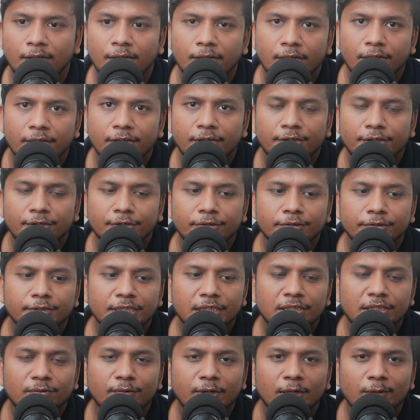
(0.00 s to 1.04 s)
So this
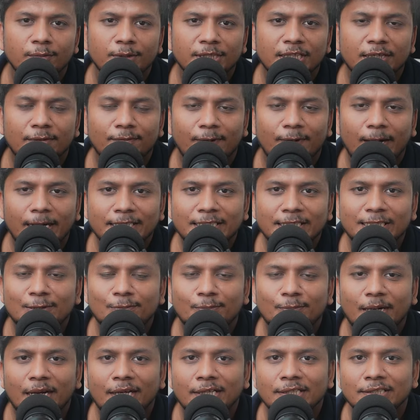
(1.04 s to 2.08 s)
will be the final
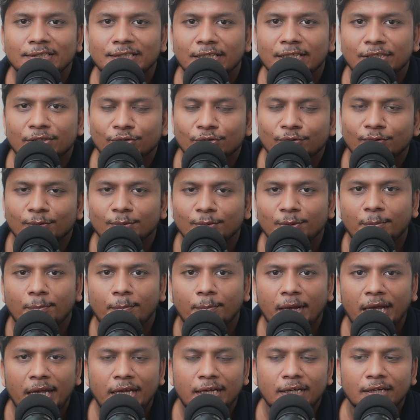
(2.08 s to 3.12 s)
price that you will be
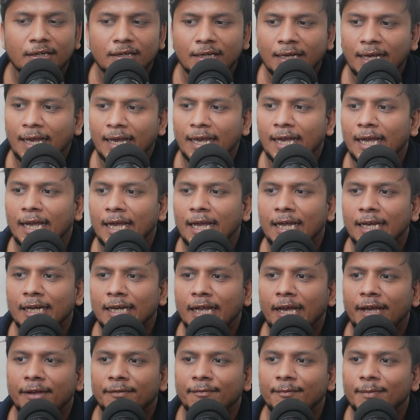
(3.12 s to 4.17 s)
paying, and
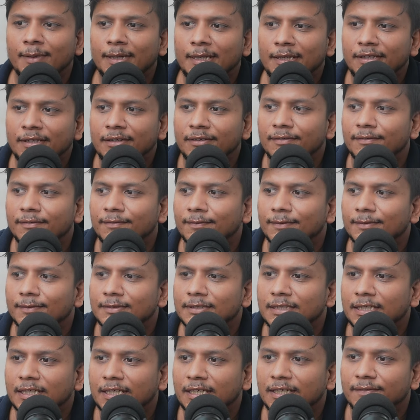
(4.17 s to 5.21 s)
I believe the
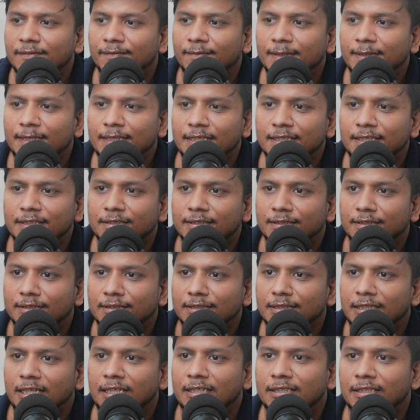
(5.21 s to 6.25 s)
configuration
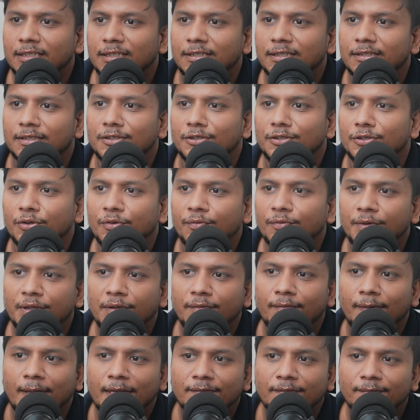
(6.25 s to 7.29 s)
that we
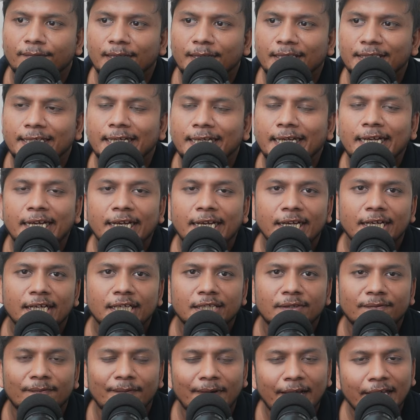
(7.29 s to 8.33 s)
went with, it's
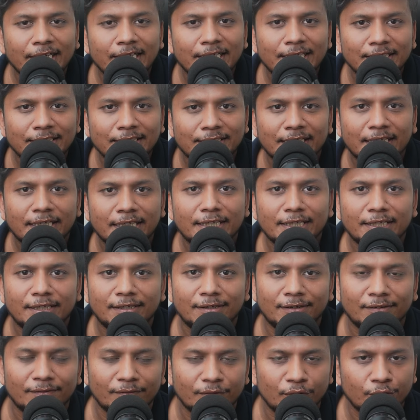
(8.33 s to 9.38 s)
very decent
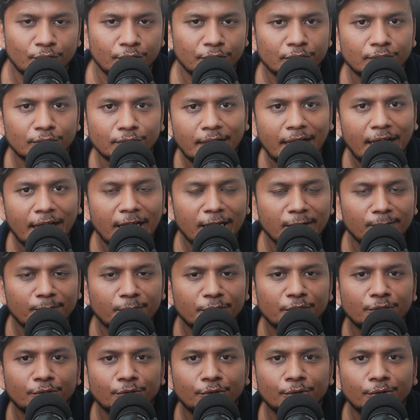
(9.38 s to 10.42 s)
enough, going to help you